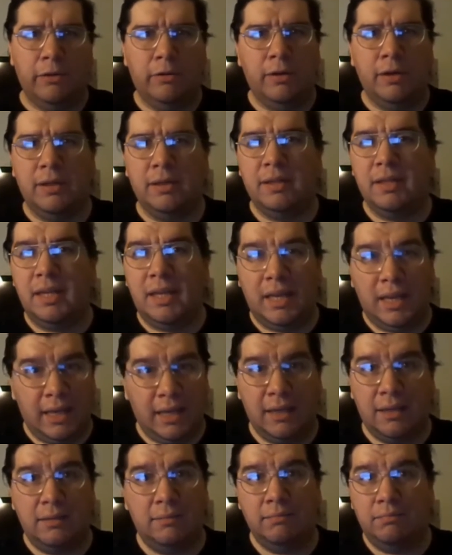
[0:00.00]
Erin,
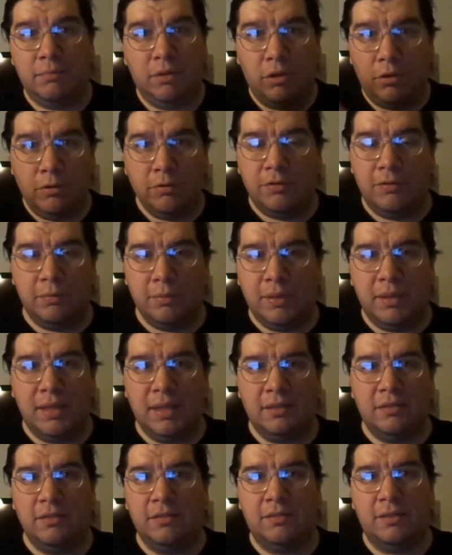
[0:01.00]
and
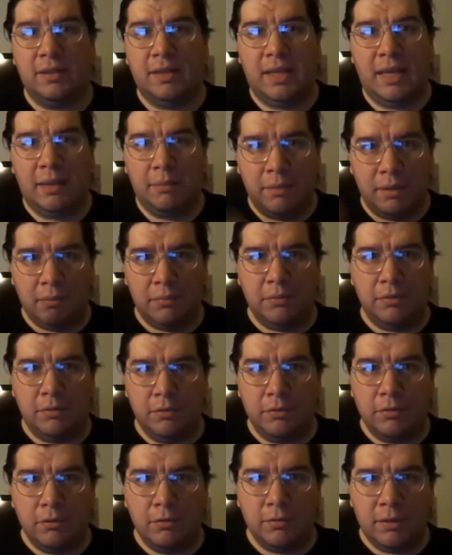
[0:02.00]
Holtzmann had just came up
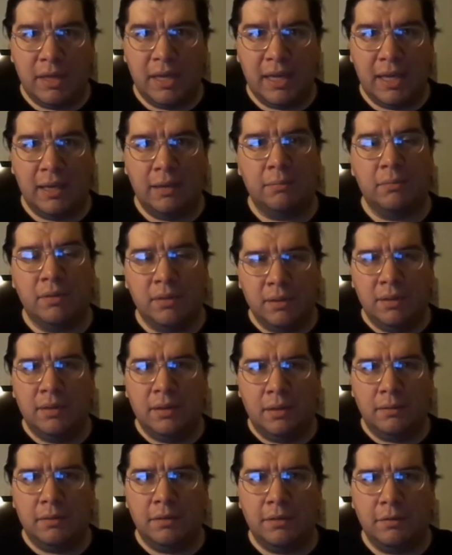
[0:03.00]
with their new name
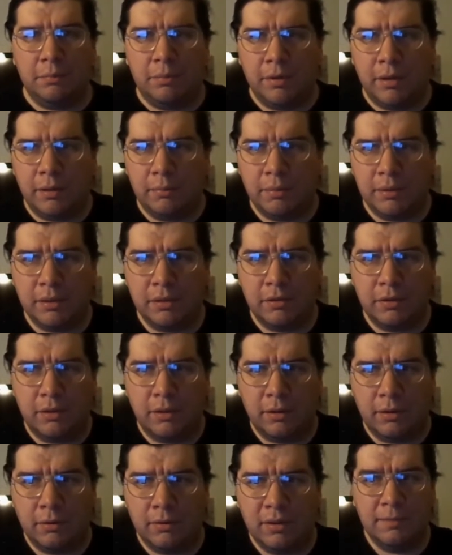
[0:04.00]
of the department
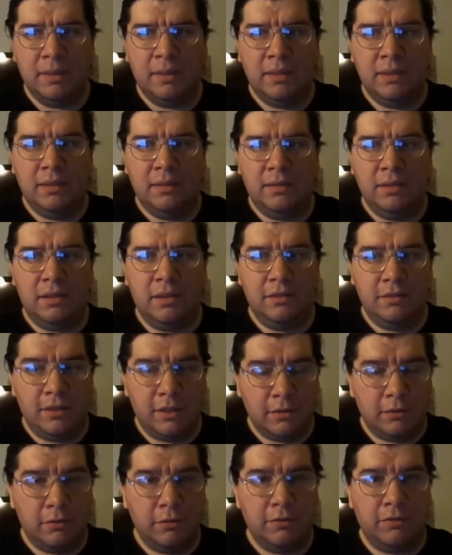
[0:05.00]
called the
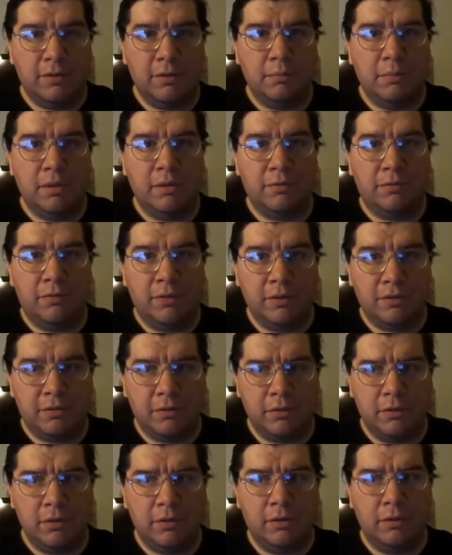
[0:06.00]
Conductors of
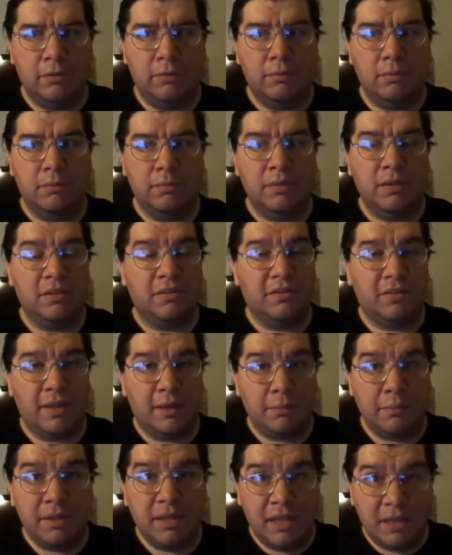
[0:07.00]
Metaphysical
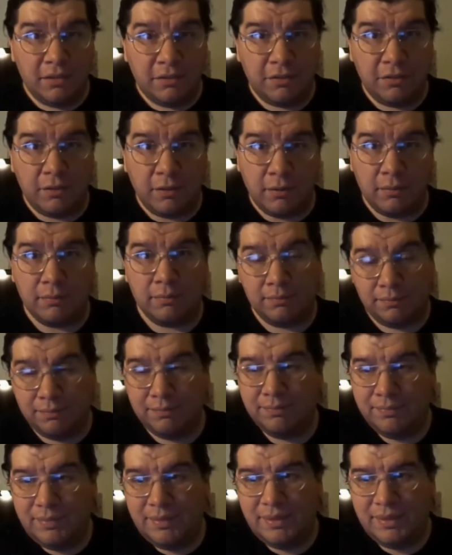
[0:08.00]
Examination.
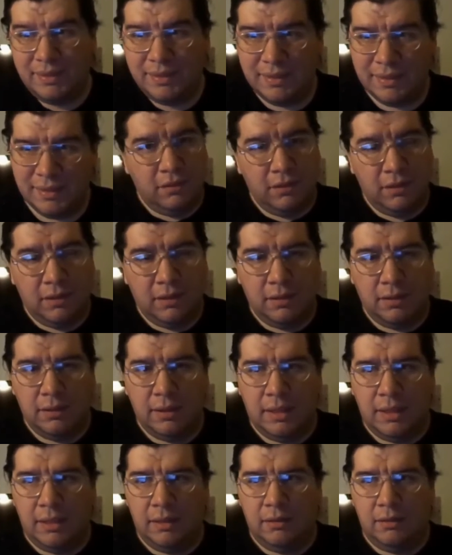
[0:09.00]

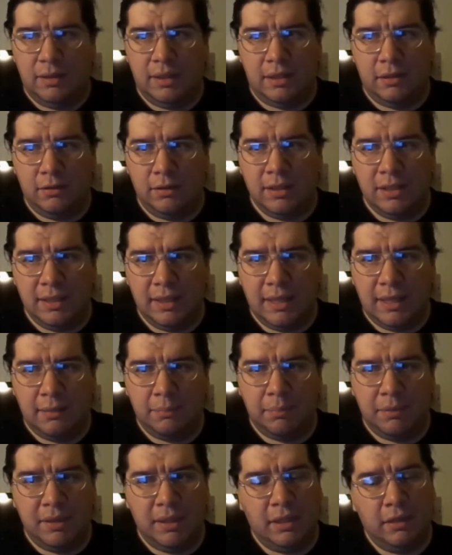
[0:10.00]
And not only
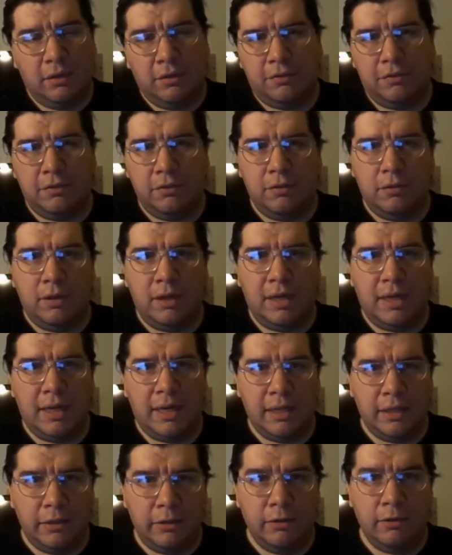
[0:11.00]
that, but they also
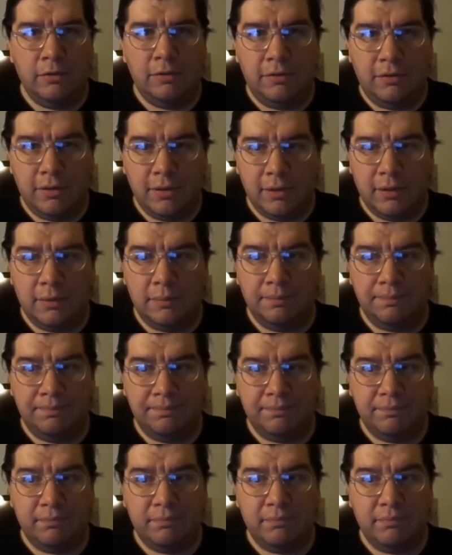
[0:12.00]
hired
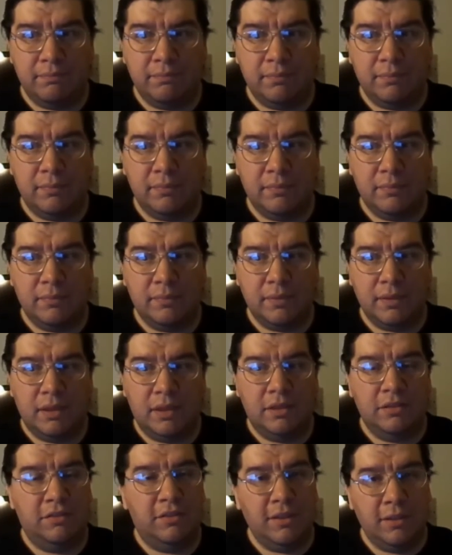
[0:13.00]
um,
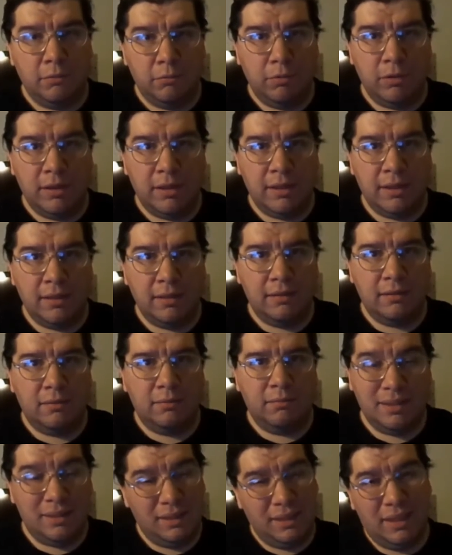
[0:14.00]
a dim-witted,
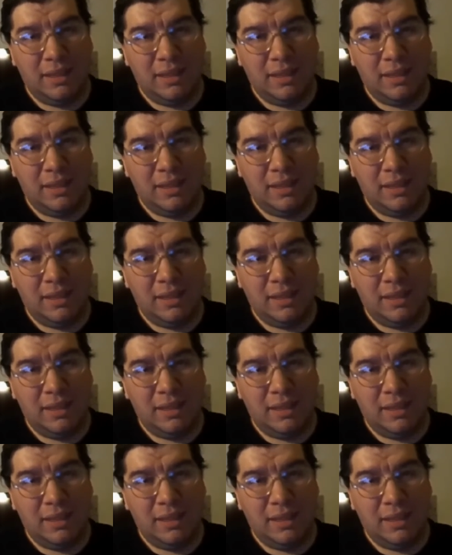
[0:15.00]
